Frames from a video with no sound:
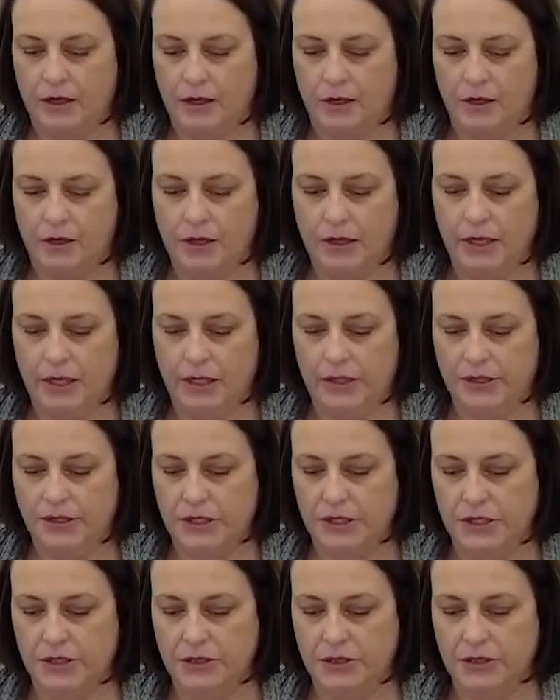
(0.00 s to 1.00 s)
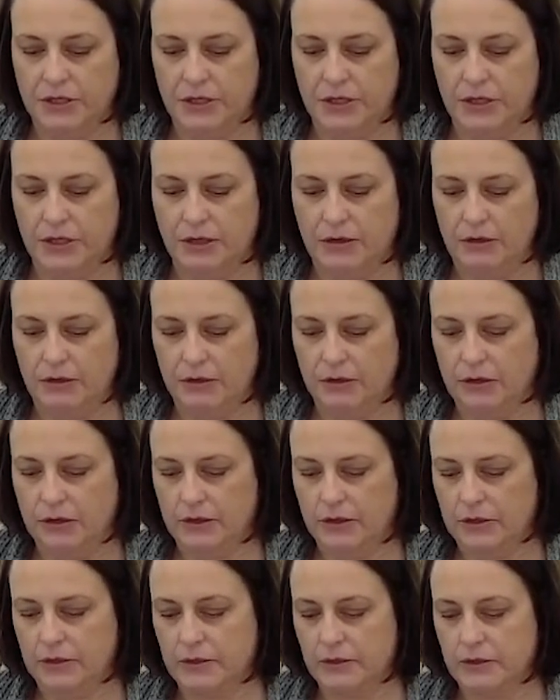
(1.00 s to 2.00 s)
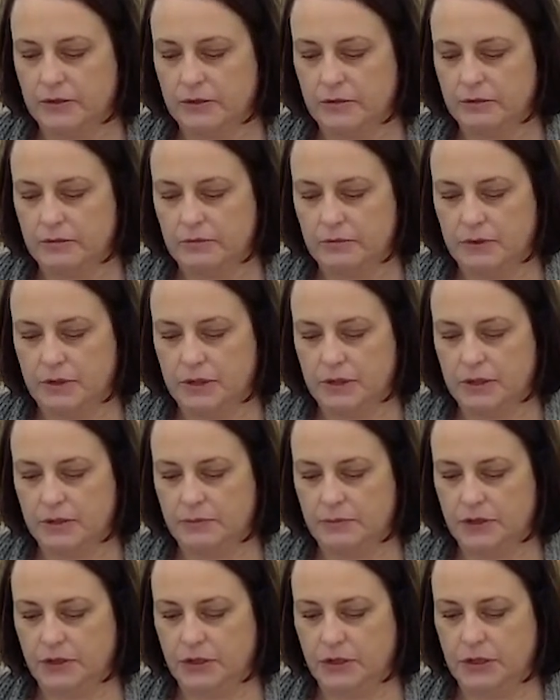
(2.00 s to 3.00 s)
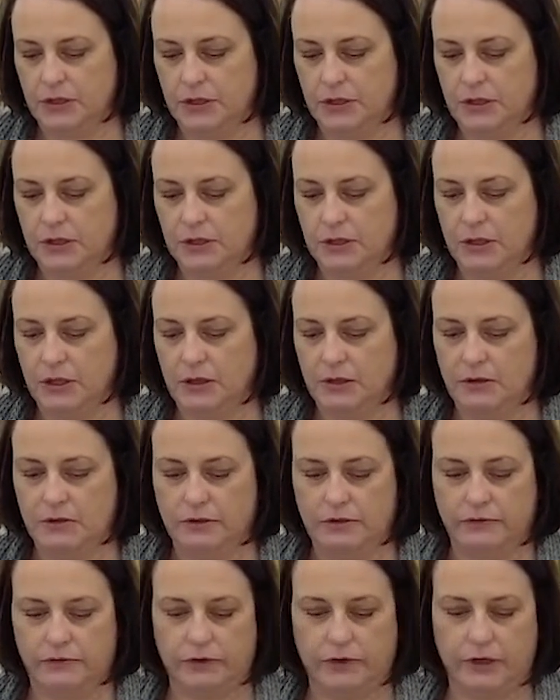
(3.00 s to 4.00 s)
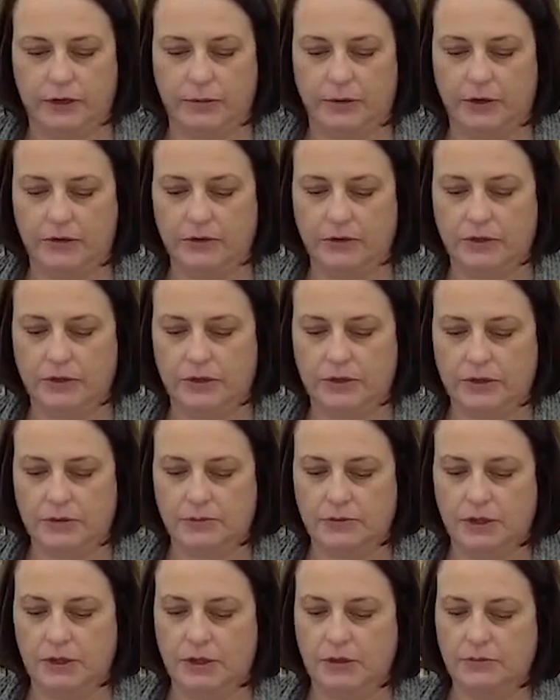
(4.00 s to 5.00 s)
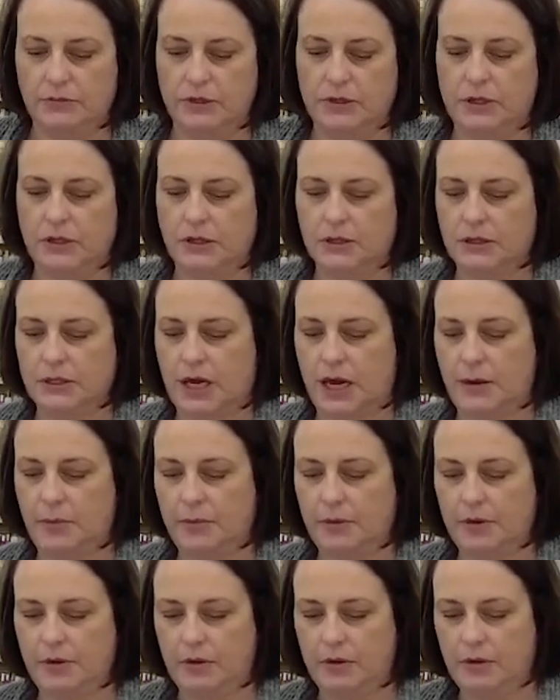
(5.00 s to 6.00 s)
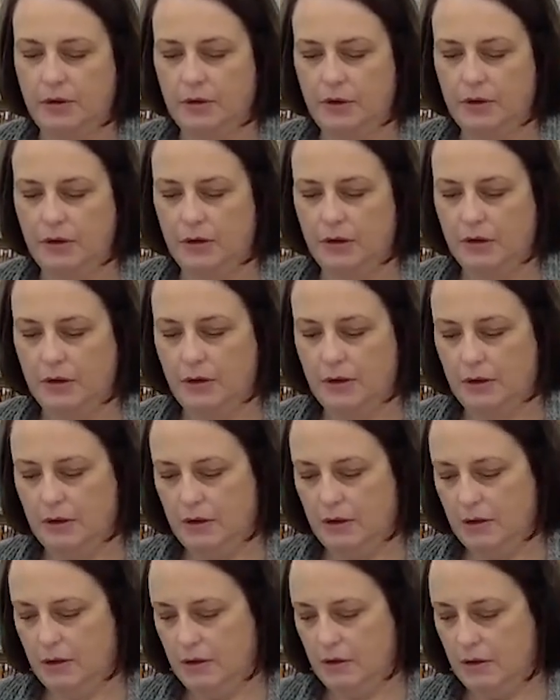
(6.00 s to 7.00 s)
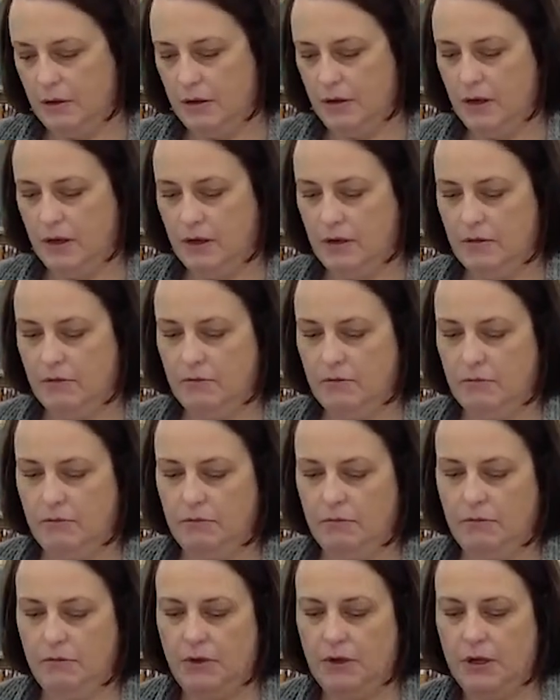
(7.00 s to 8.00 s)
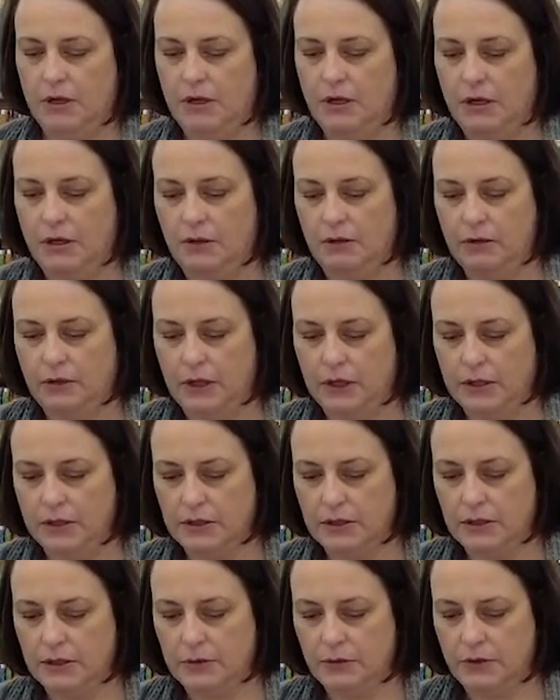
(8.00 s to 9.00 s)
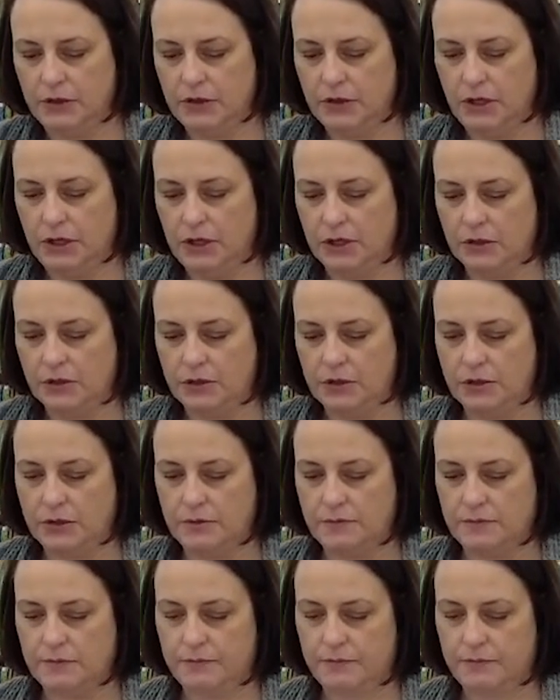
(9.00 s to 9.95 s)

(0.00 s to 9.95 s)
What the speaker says: good that I changed the needle because this machine does get used for demos and sometimes things happen that the needle does need to be changed.